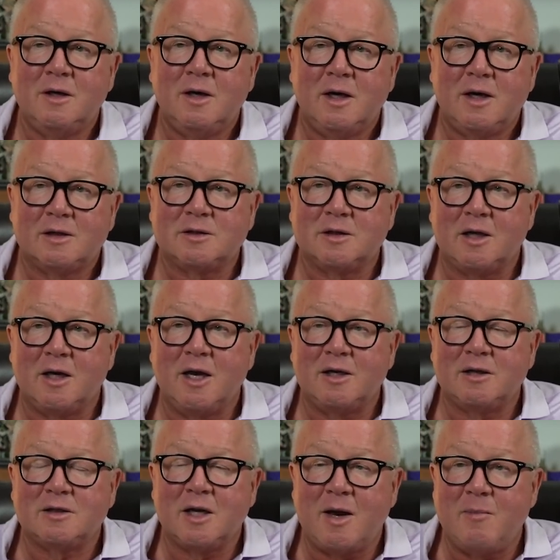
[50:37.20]
that's a lot.
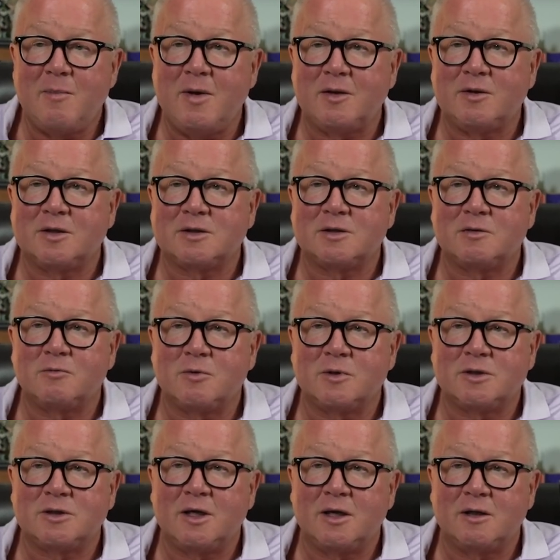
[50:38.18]
I bet this will reach
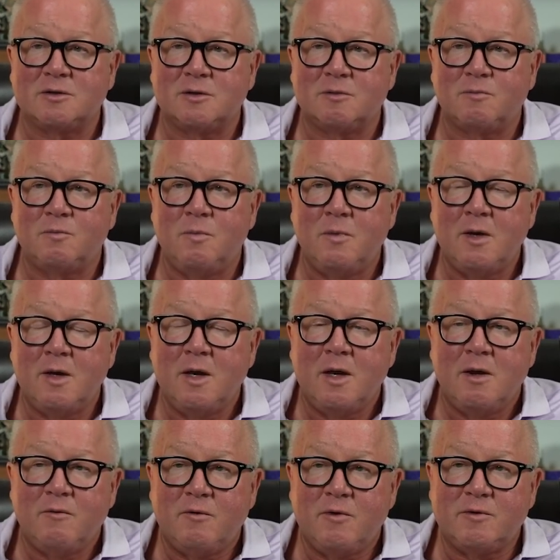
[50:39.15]
out to
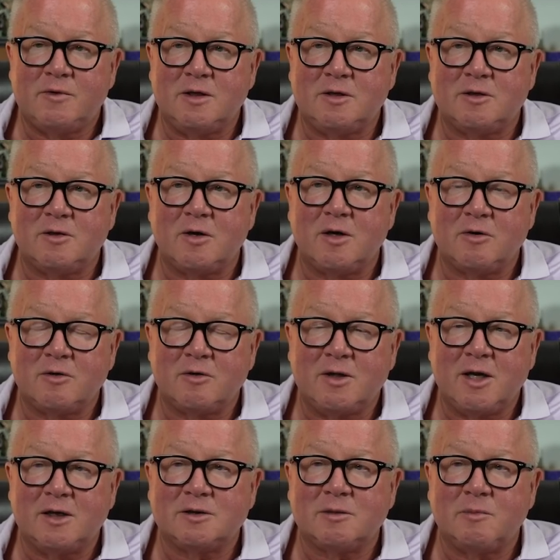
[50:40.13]
50 to
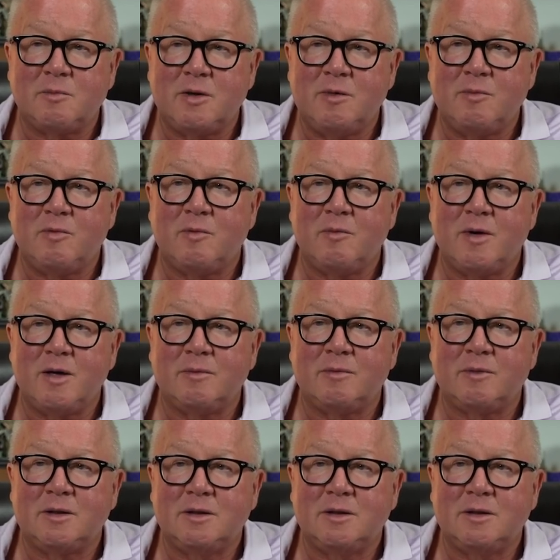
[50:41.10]
100,000 people maybe.